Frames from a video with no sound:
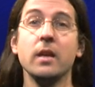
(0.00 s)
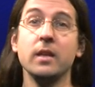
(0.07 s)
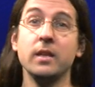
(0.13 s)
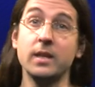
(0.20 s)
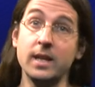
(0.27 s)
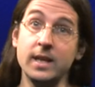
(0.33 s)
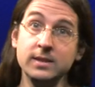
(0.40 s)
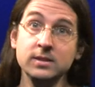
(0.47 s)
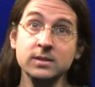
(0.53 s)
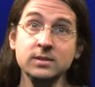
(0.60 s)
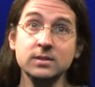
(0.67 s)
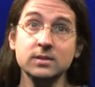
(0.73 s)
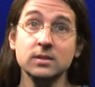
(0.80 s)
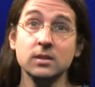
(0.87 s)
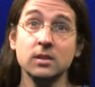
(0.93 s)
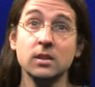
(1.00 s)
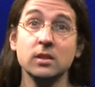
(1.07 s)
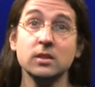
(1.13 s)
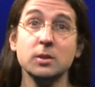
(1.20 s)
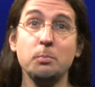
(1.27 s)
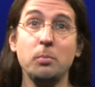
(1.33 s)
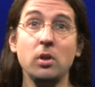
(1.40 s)
In essence,
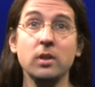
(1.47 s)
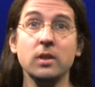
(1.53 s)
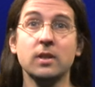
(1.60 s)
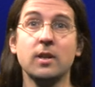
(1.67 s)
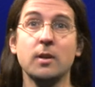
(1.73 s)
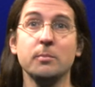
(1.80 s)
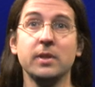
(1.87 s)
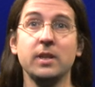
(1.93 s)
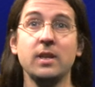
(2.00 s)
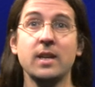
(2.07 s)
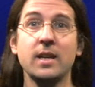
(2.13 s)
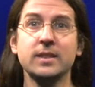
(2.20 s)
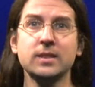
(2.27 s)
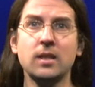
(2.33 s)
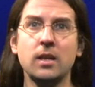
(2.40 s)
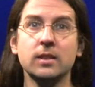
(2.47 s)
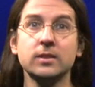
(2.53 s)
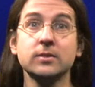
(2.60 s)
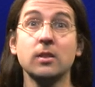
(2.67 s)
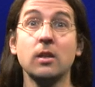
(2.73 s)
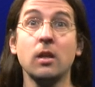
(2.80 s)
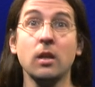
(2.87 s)
the polling company has
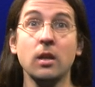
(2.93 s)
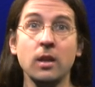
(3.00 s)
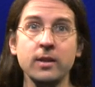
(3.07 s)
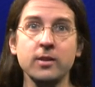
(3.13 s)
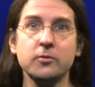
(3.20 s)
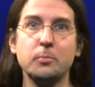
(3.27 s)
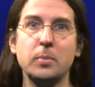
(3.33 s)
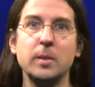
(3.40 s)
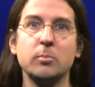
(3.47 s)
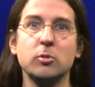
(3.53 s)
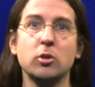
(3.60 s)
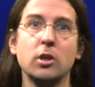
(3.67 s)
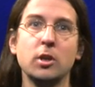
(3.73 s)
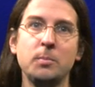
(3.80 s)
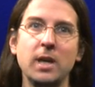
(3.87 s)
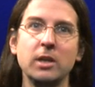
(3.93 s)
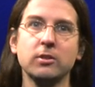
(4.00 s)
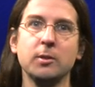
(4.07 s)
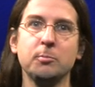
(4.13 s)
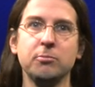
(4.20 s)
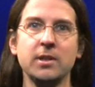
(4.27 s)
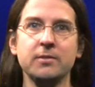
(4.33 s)
asked a lot of people about
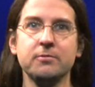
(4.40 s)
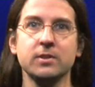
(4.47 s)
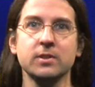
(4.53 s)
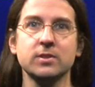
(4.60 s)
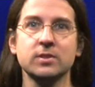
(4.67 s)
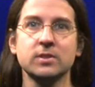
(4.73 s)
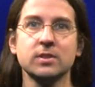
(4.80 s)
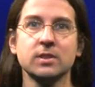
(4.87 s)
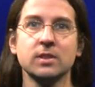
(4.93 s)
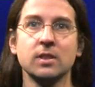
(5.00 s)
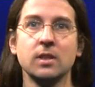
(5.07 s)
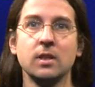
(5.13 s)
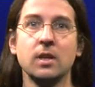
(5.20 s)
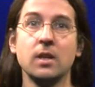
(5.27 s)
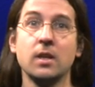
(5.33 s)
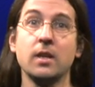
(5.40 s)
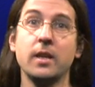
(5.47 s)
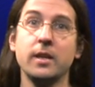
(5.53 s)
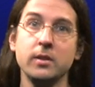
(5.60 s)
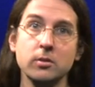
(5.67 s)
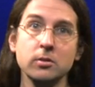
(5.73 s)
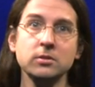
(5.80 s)
their preference
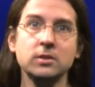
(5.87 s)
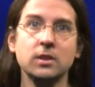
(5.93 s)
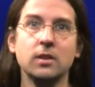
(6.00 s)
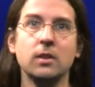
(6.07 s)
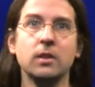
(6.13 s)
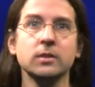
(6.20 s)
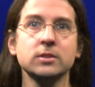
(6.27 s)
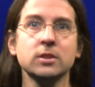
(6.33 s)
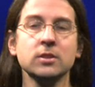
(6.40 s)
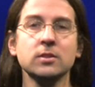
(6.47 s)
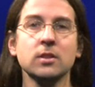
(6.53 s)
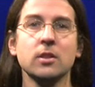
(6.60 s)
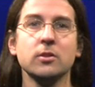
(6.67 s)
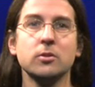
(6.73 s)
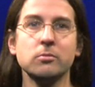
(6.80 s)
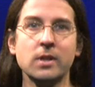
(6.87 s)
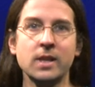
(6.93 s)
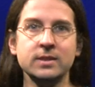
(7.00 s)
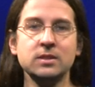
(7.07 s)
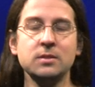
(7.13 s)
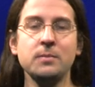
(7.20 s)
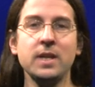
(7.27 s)
and used their answers to
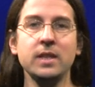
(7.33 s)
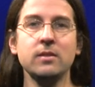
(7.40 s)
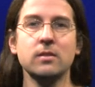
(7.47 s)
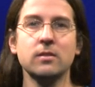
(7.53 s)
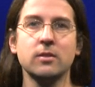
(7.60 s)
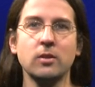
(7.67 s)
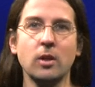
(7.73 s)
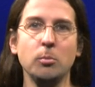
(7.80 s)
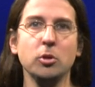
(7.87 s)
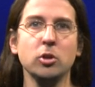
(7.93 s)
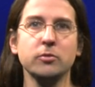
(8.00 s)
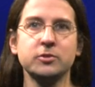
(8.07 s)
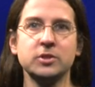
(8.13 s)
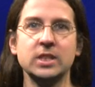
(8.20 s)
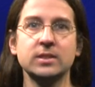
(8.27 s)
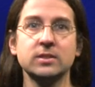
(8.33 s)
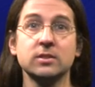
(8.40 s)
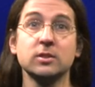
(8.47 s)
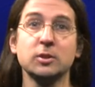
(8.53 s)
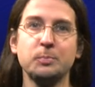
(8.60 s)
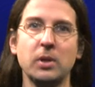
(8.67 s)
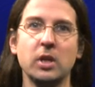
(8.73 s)
estimate the number of seats
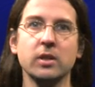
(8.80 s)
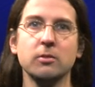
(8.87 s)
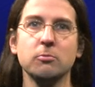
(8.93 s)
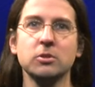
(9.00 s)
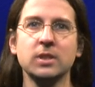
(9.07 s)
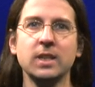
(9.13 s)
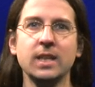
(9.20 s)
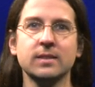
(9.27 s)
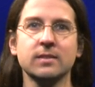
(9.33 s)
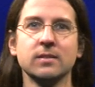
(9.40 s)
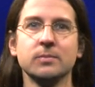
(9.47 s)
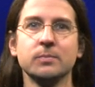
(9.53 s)
the party would get.